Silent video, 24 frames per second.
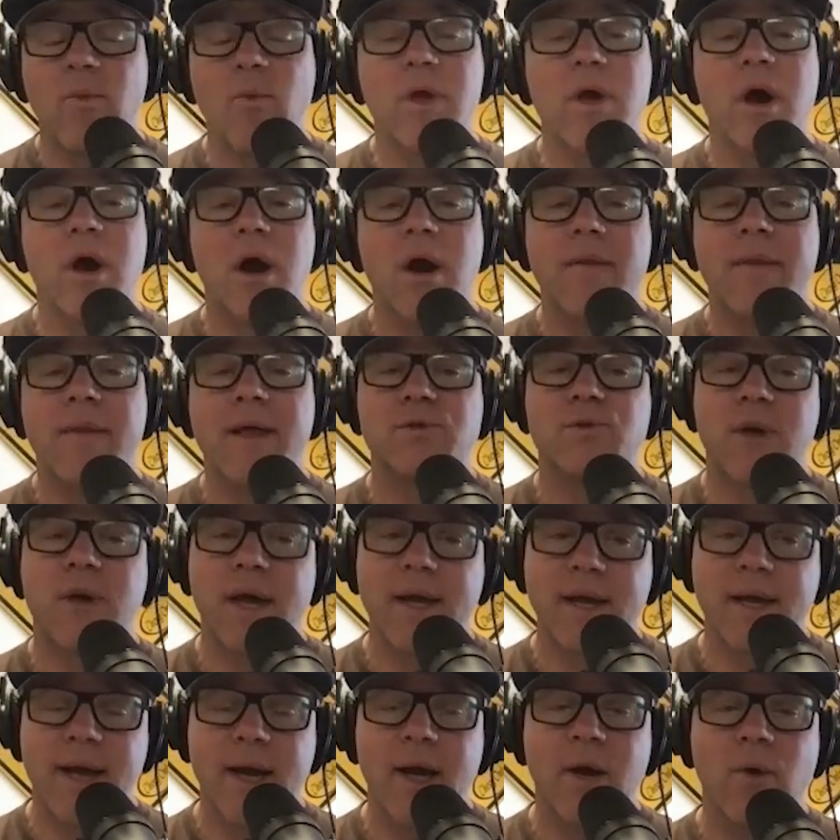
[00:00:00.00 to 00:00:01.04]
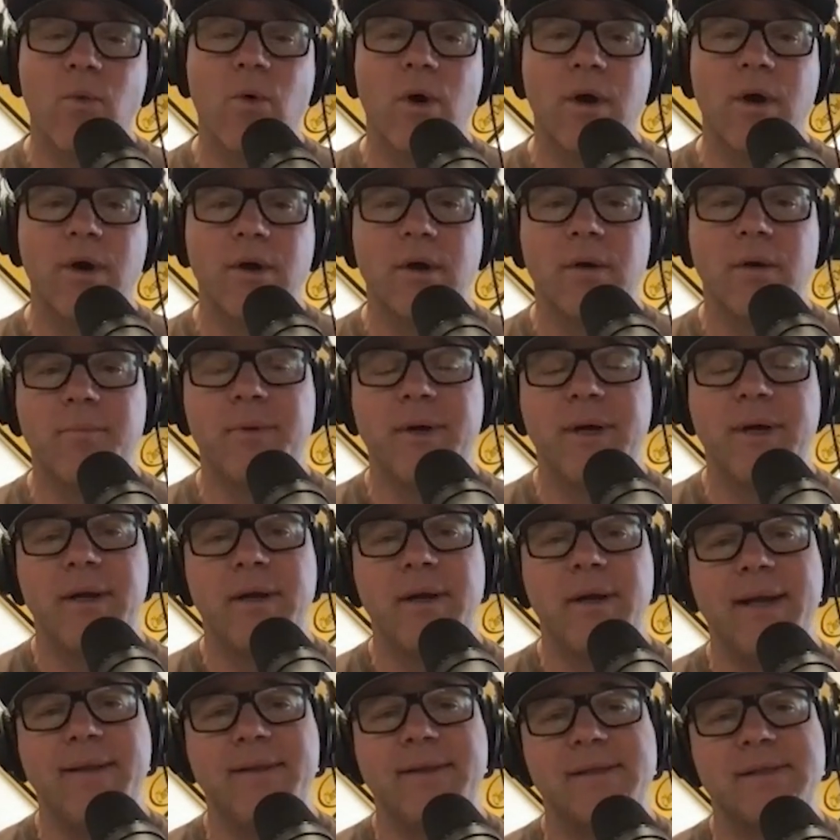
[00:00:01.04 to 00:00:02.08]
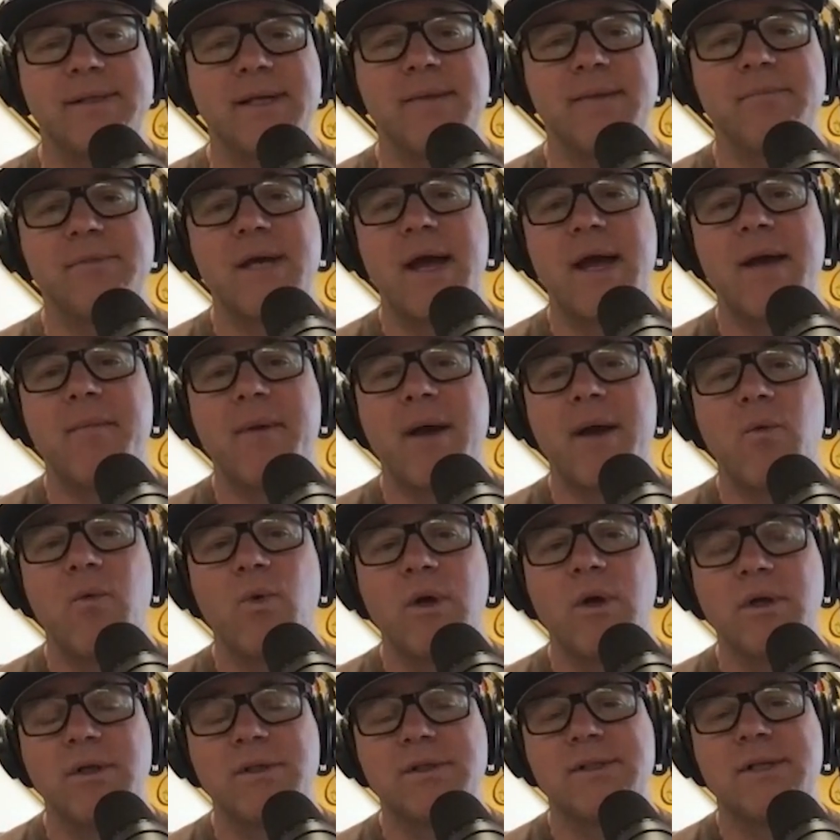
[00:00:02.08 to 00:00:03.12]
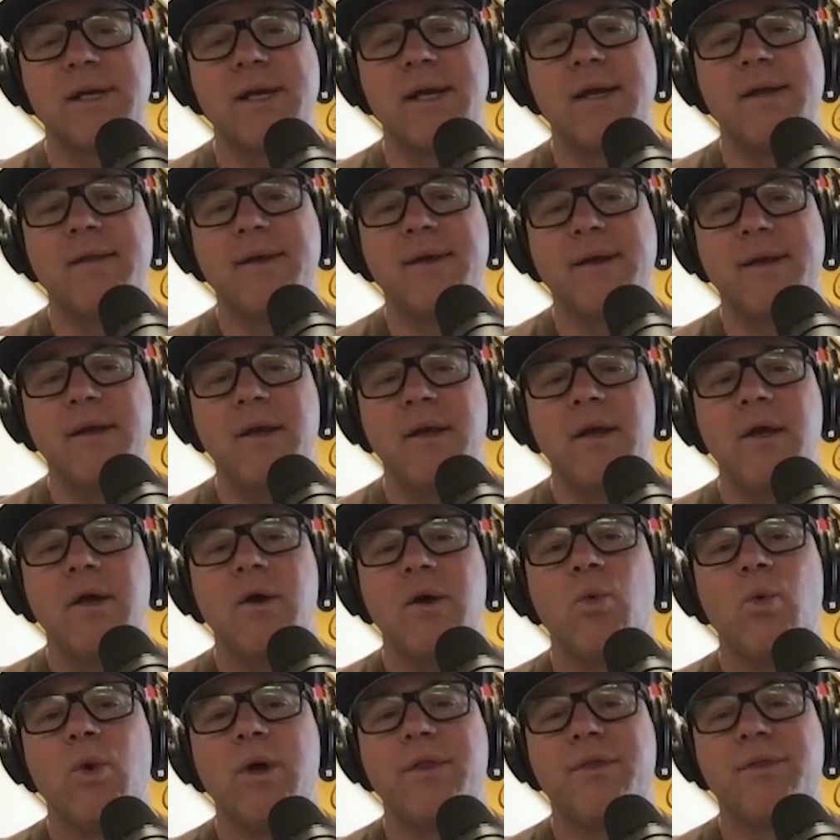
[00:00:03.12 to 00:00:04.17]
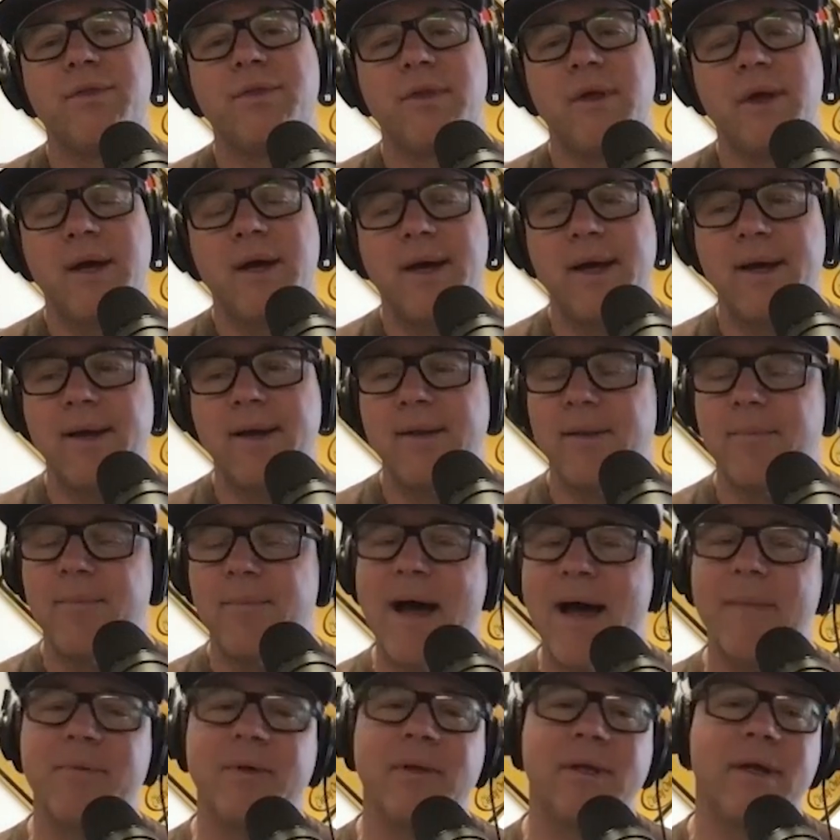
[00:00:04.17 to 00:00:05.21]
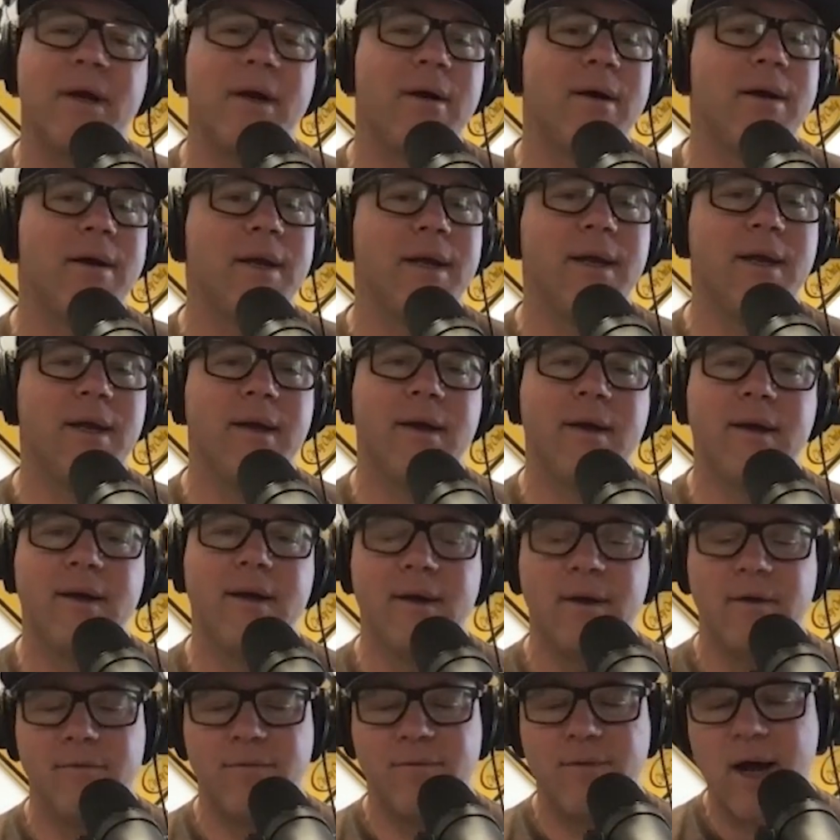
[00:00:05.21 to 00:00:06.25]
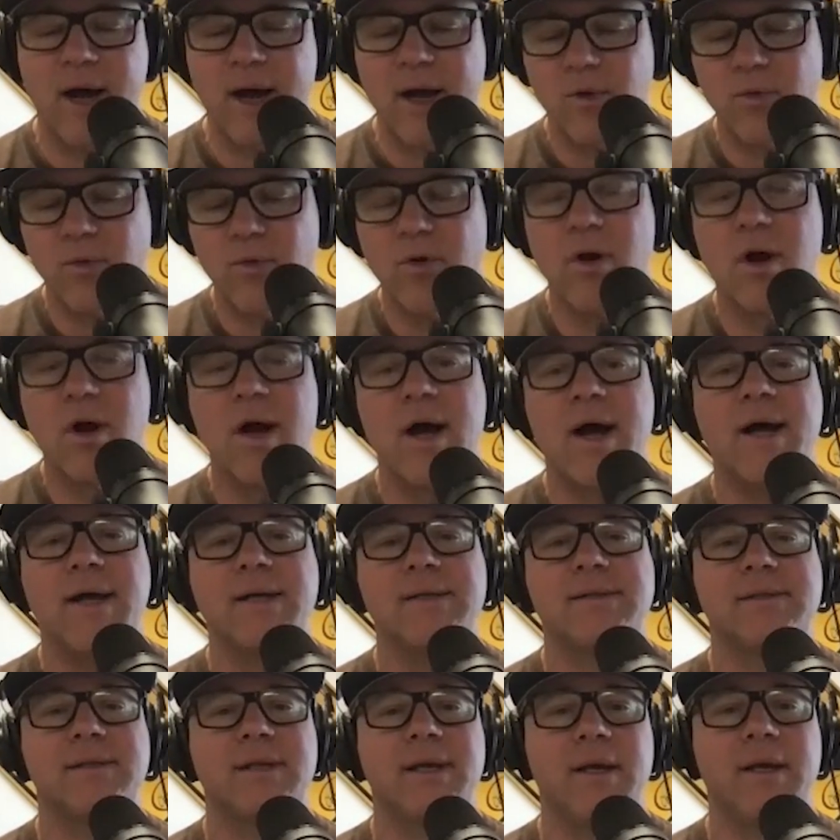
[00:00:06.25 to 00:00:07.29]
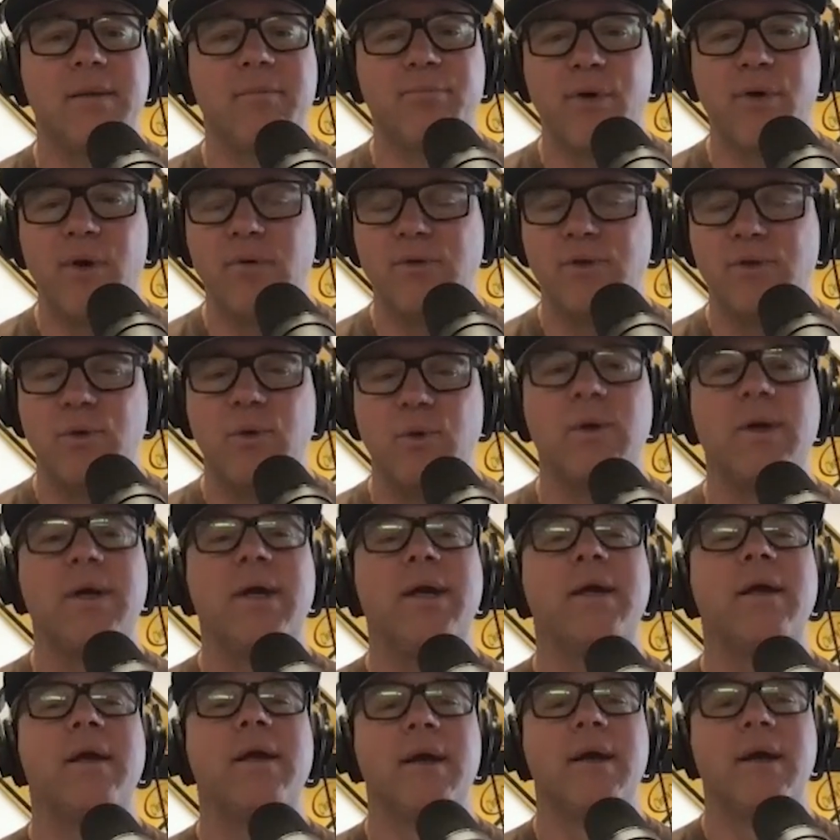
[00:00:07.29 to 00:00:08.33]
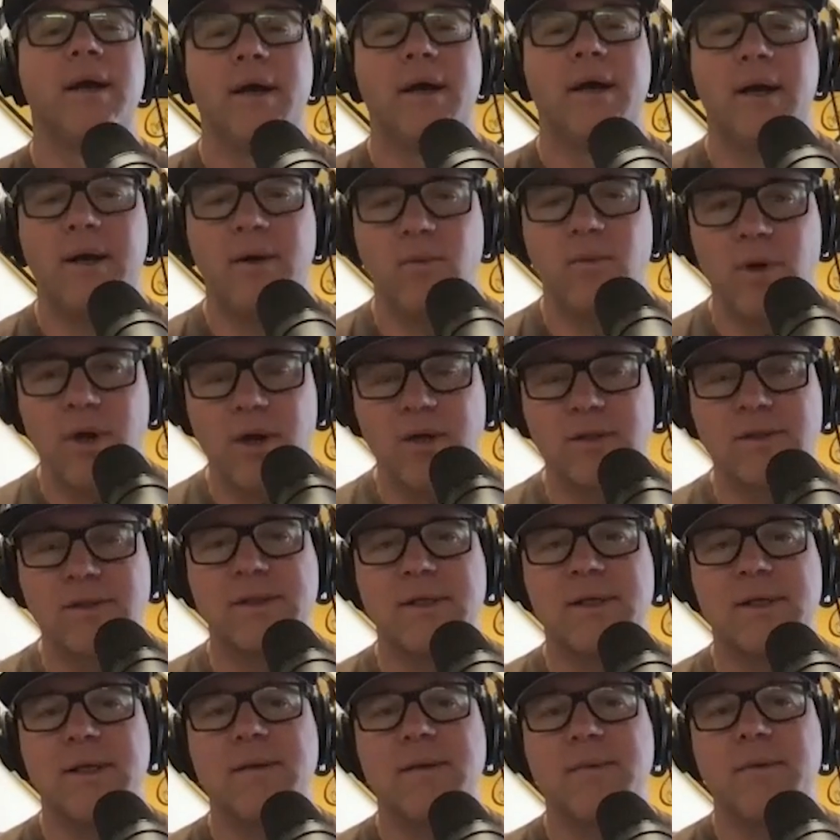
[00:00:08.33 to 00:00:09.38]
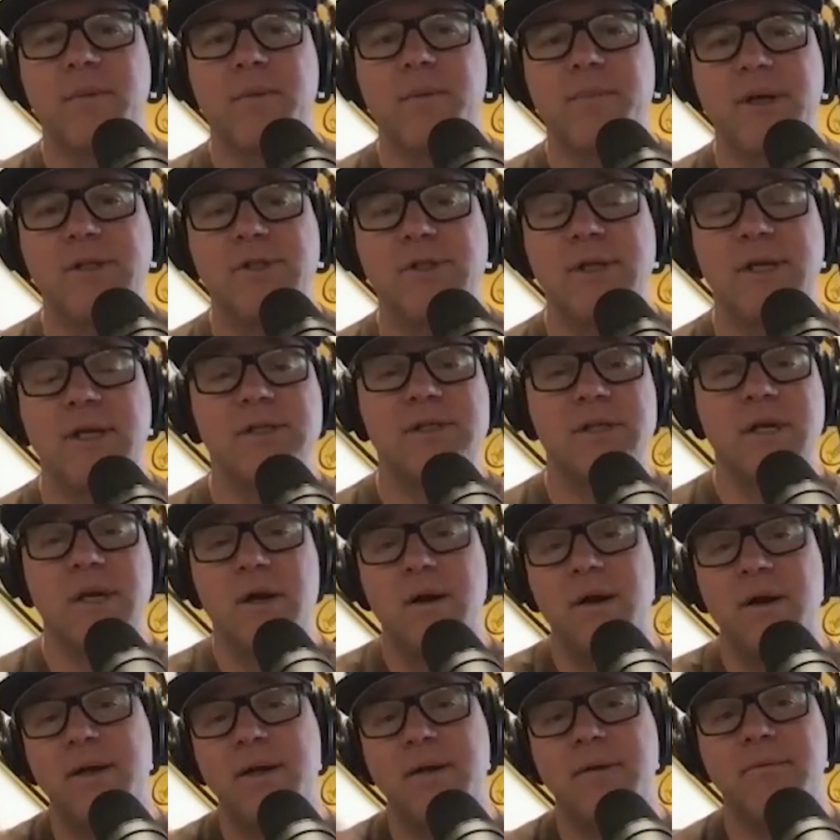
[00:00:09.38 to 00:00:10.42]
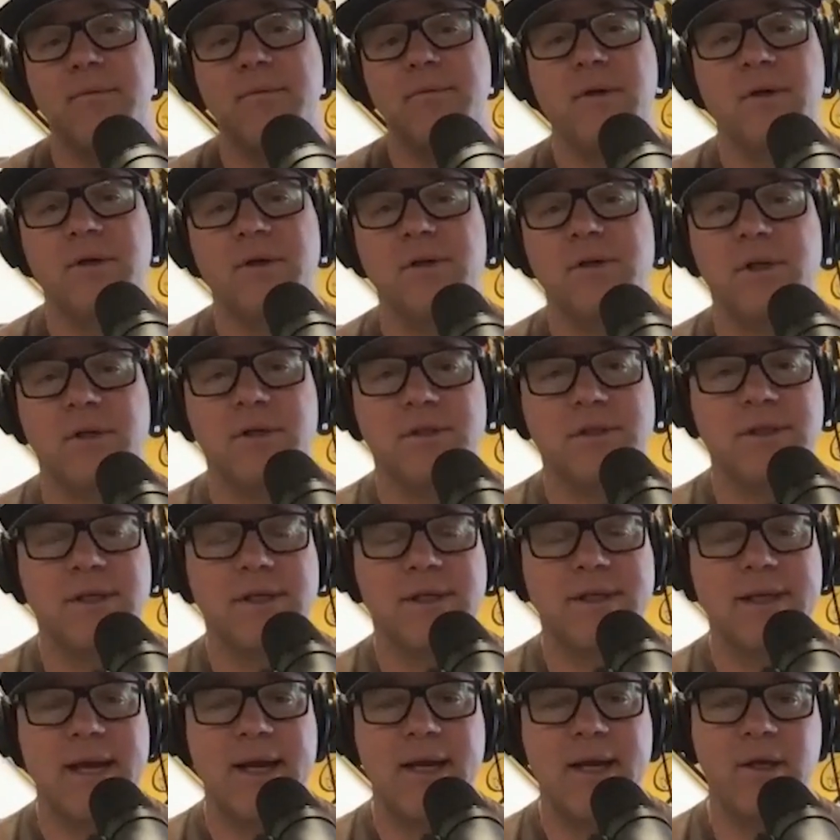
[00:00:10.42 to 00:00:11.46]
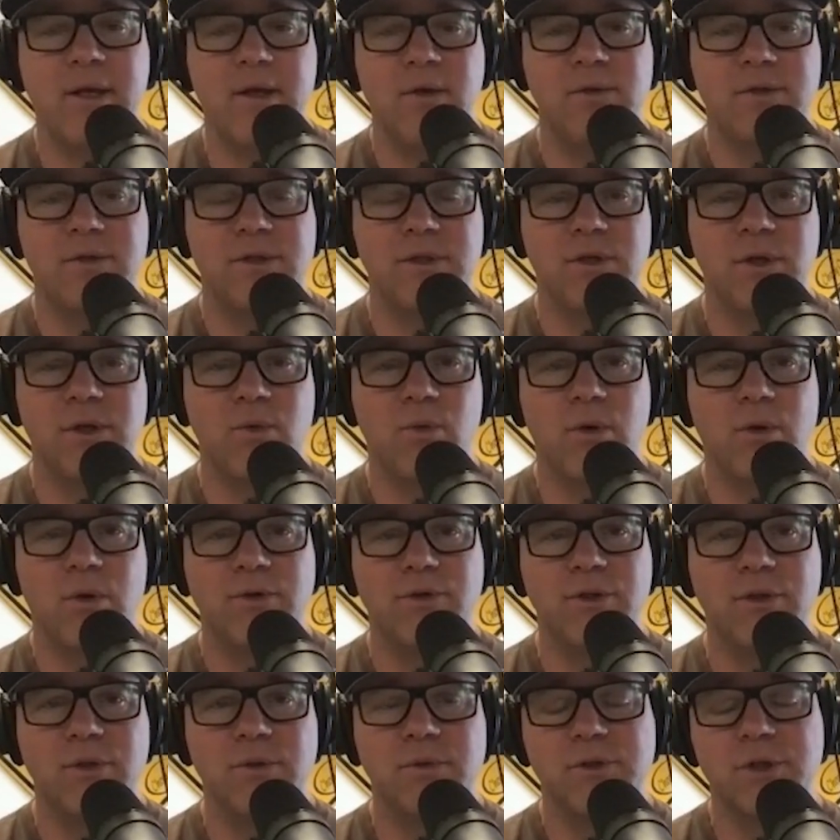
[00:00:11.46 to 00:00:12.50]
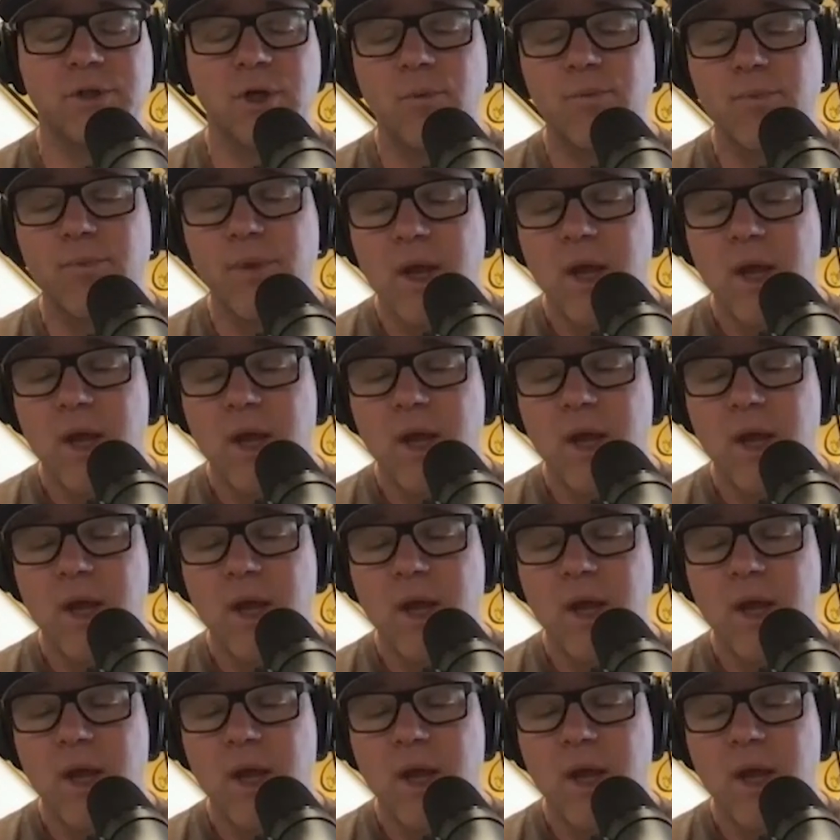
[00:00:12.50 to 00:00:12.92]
we are, and that's why I kind of wonder. But at the same time, I will say that with the popularity of autocross and pro touring, we are seeing a big change there, and you're seeing that huge in your world too. So,